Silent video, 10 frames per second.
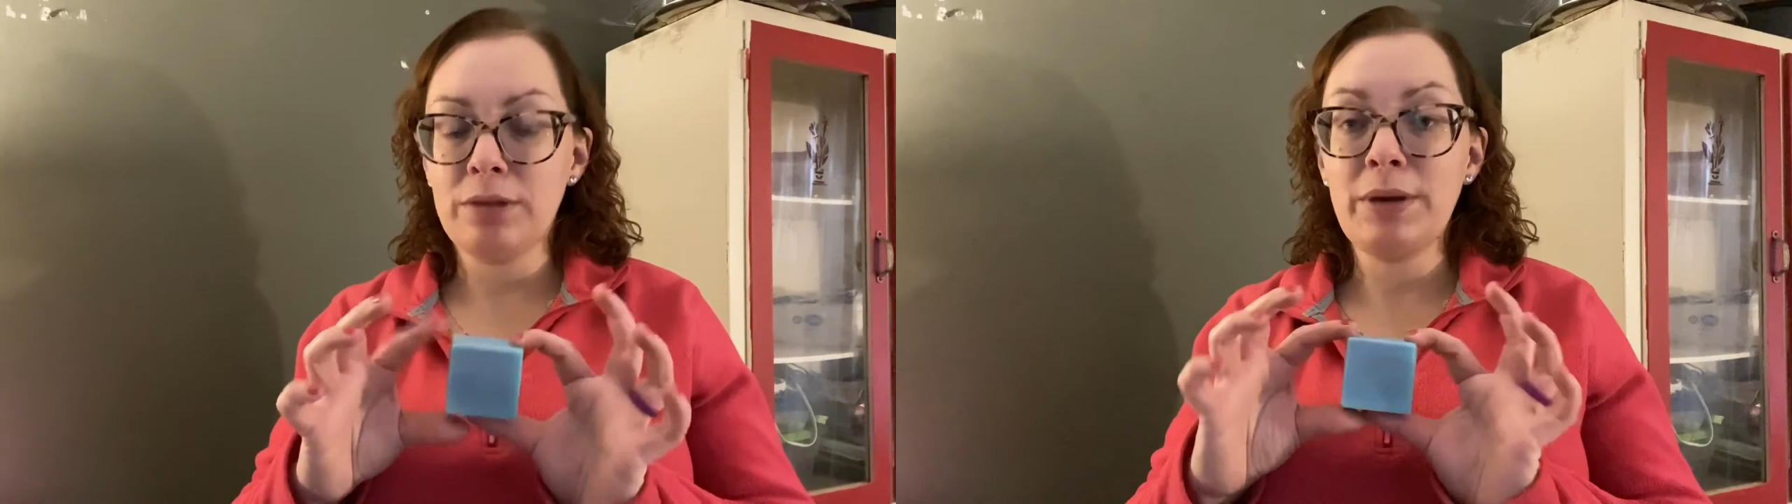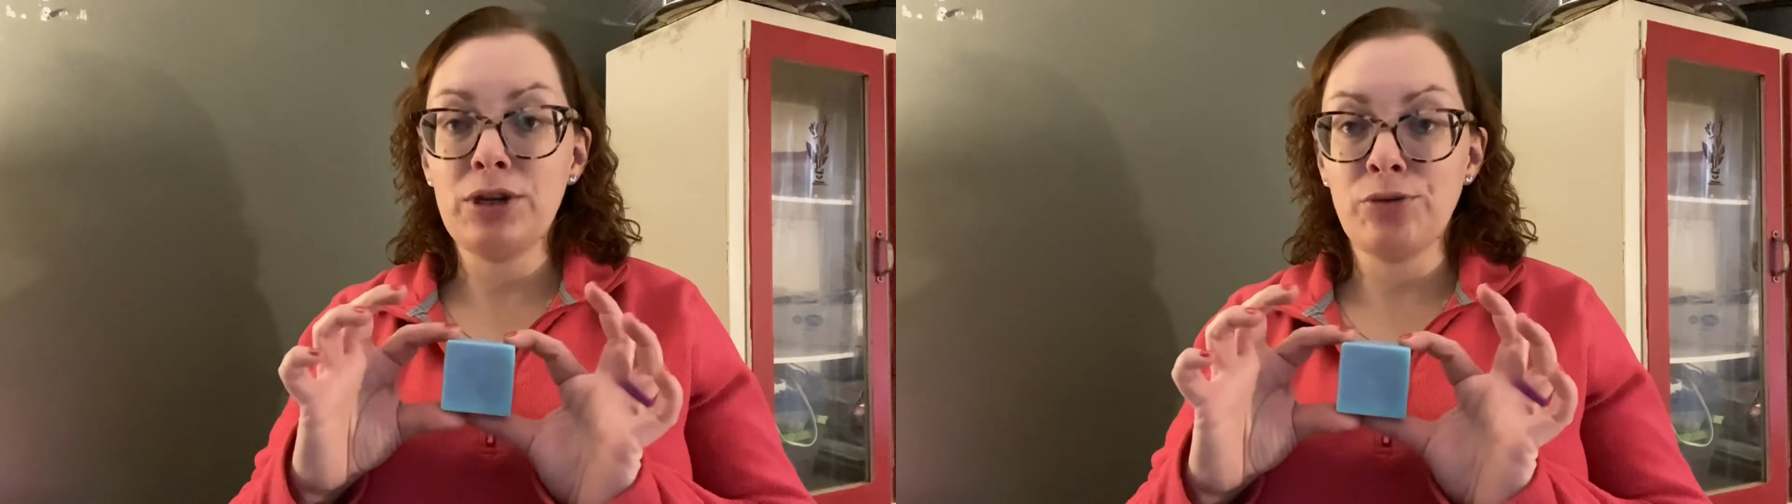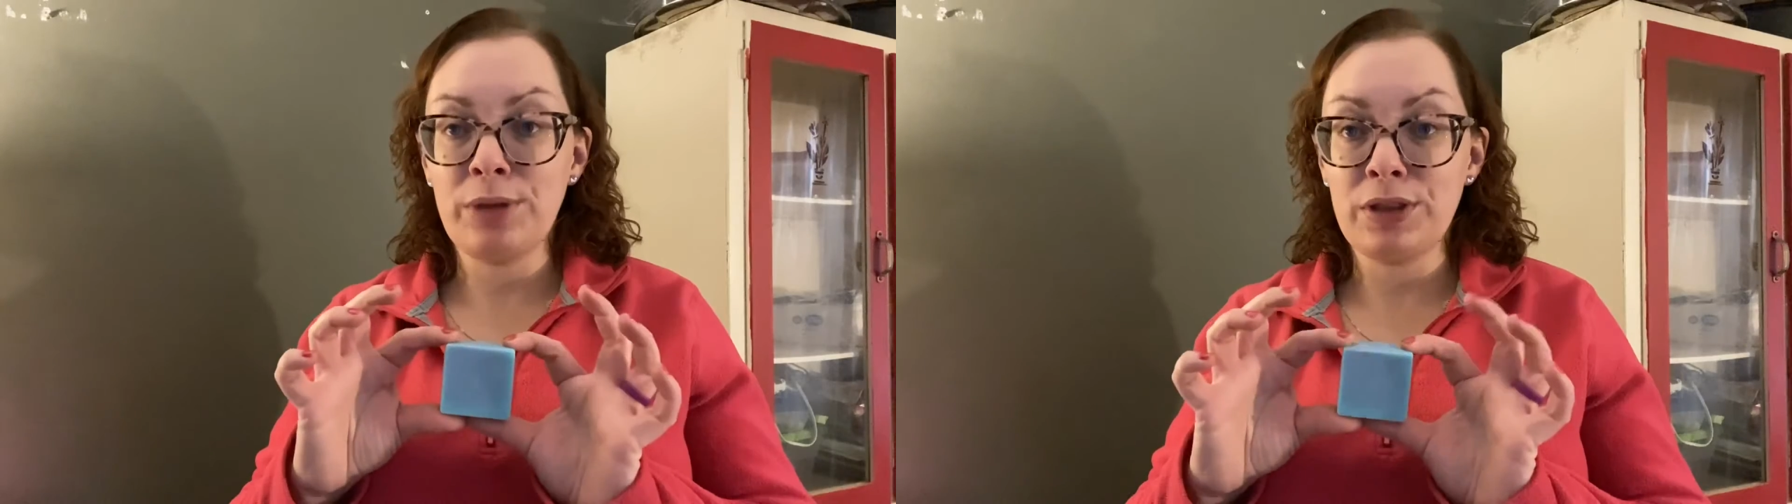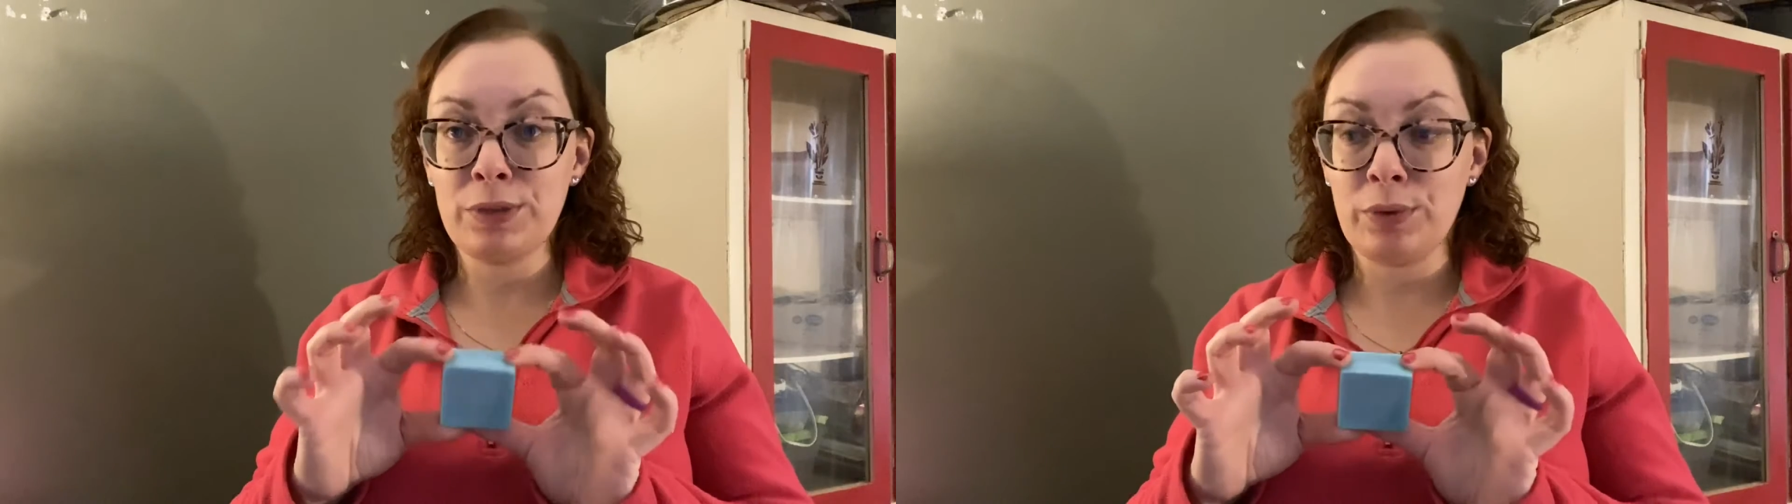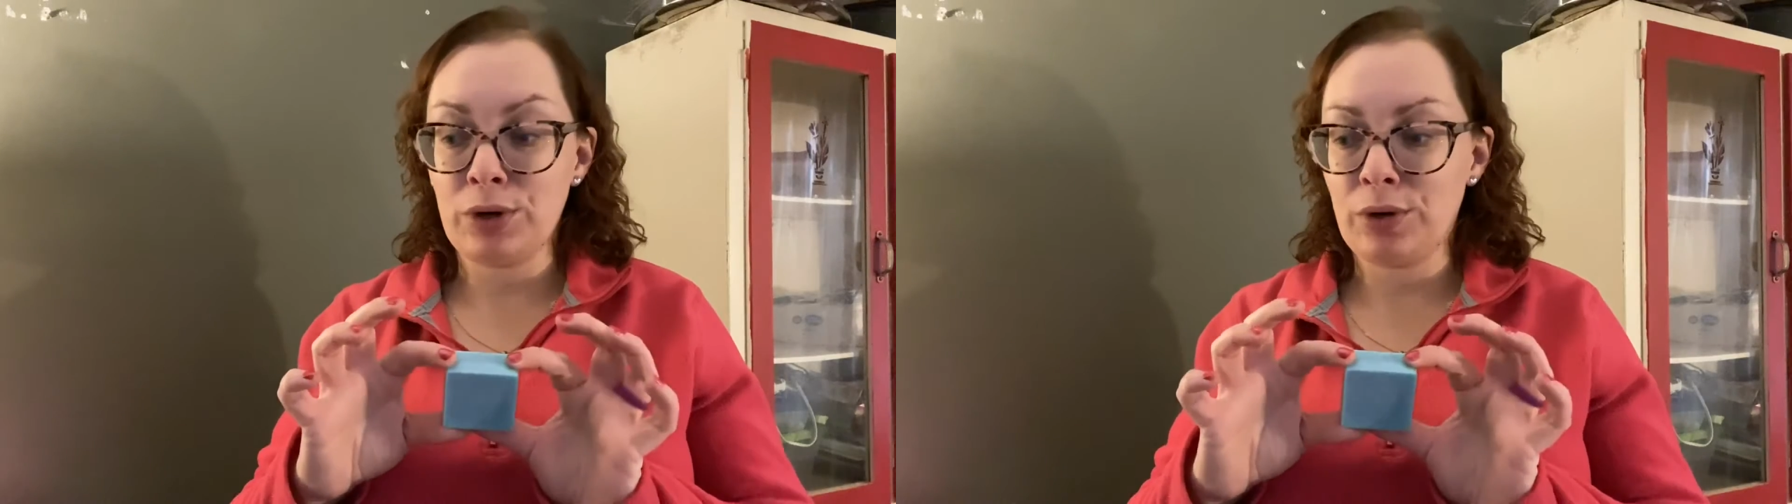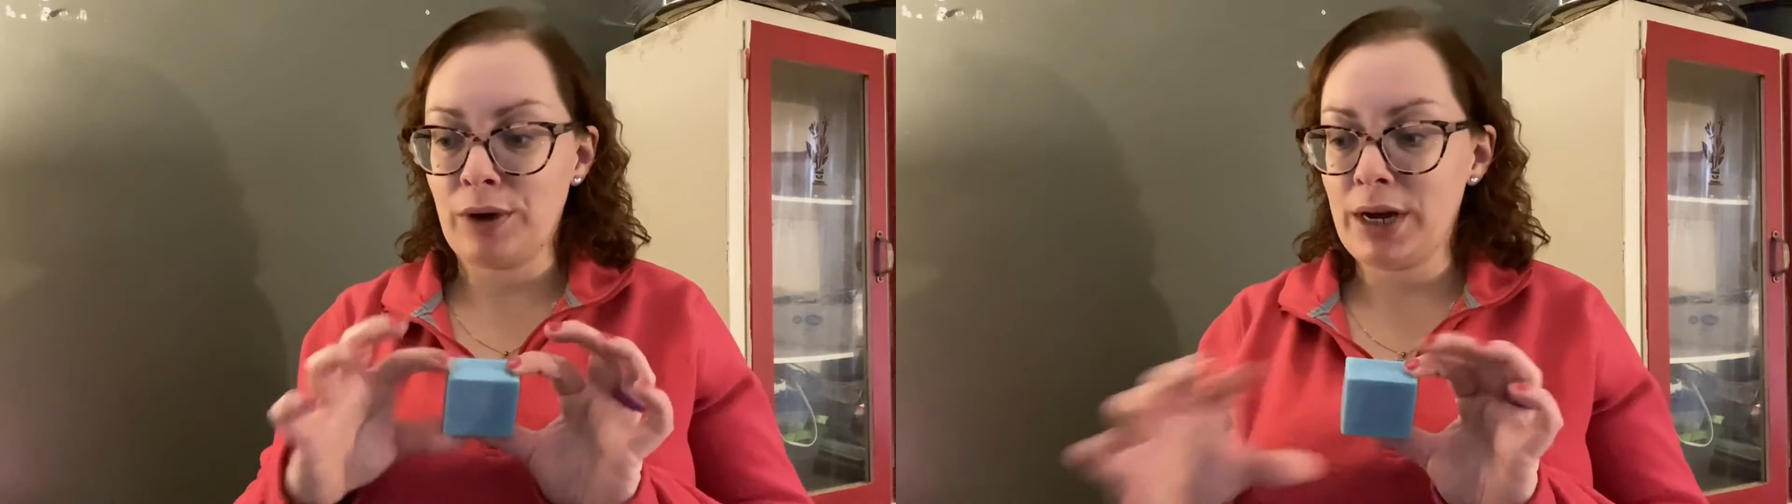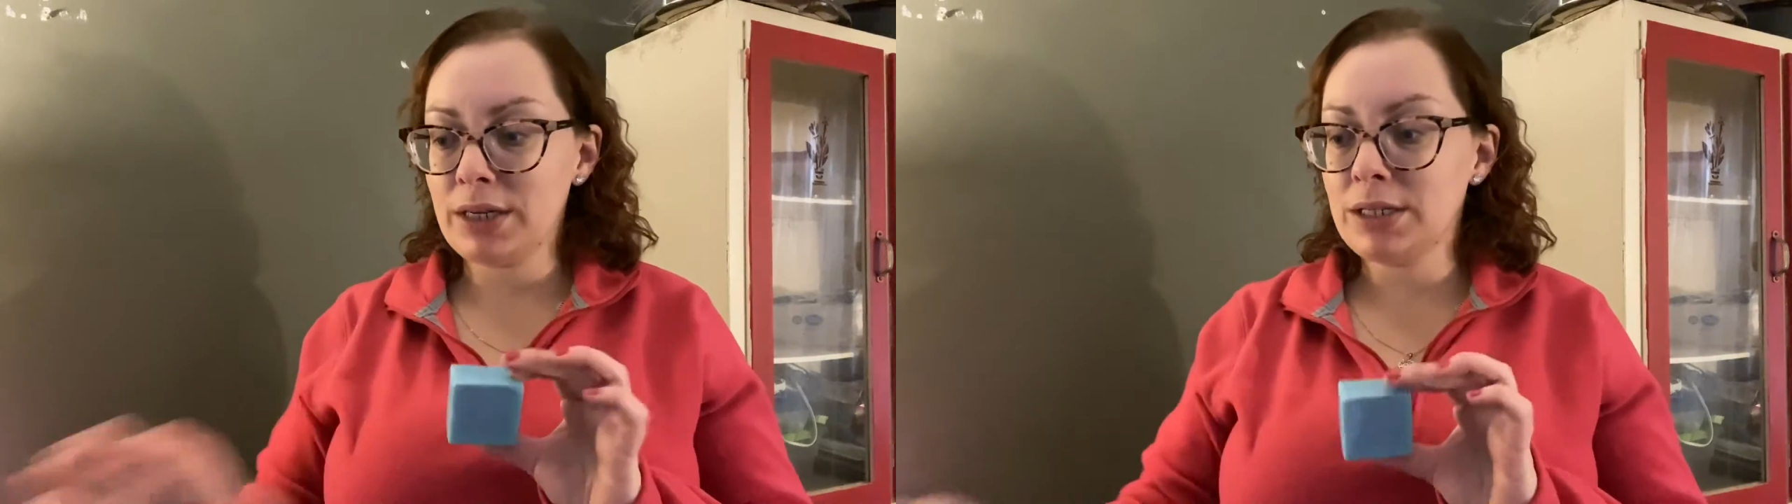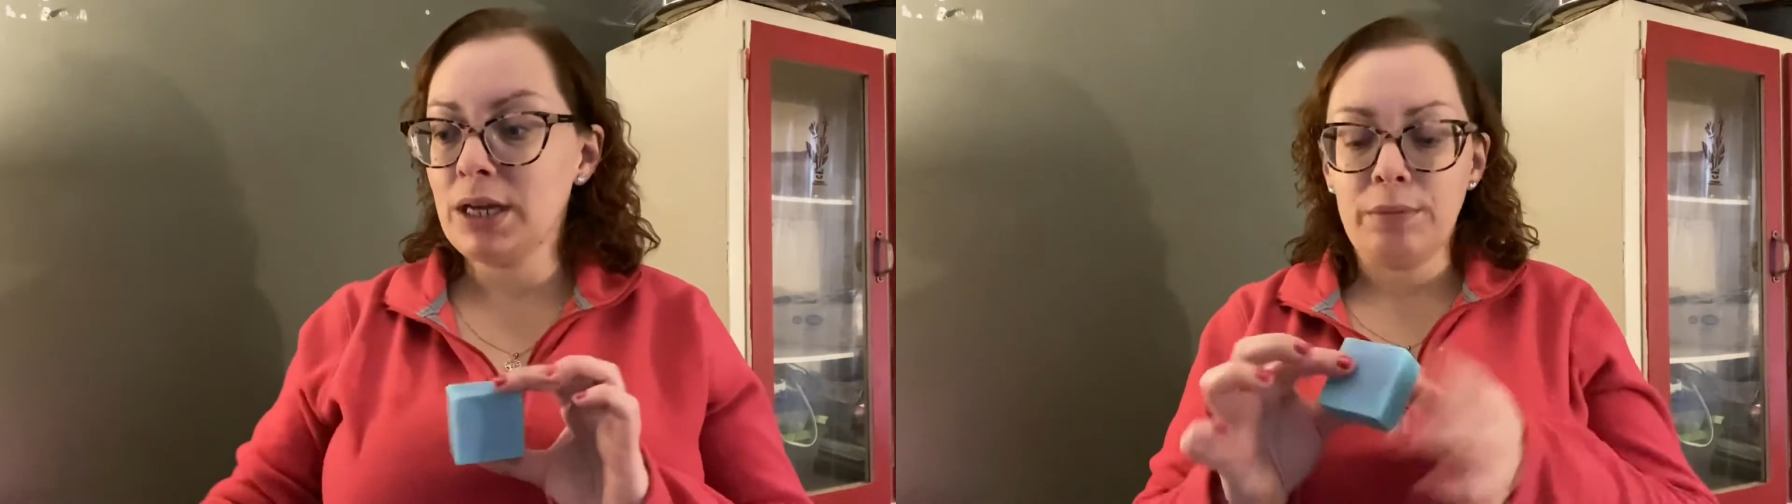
measurements were correct.